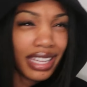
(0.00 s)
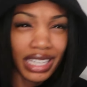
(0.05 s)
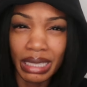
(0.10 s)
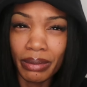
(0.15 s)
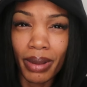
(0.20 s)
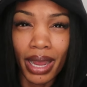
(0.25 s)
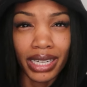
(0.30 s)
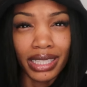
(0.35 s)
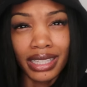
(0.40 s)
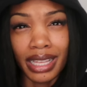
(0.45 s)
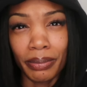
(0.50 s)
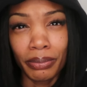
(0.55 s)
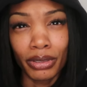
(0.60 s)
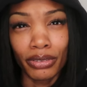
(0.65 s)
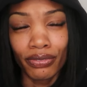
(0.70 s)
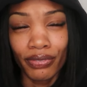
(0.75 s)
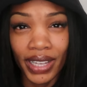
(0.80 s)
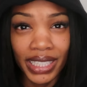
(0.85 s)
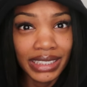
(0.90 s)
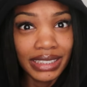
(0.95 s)
anybody that
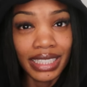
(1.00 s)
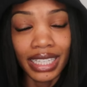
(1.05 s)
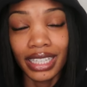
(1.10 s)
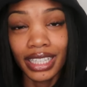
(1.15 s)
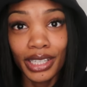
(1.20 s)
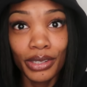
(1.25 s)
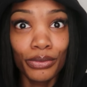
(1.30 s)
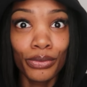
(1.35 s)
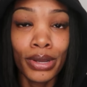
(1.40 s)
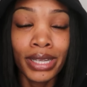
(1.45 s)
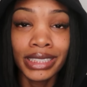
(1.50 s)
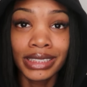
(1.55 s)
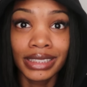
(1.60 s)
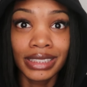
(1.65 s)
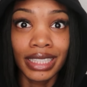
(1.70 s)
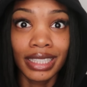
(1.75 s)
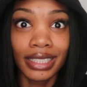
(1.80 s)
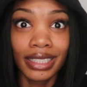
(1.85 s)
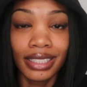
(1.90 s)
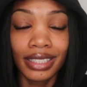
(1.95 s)
professed that he
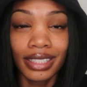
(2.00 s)
was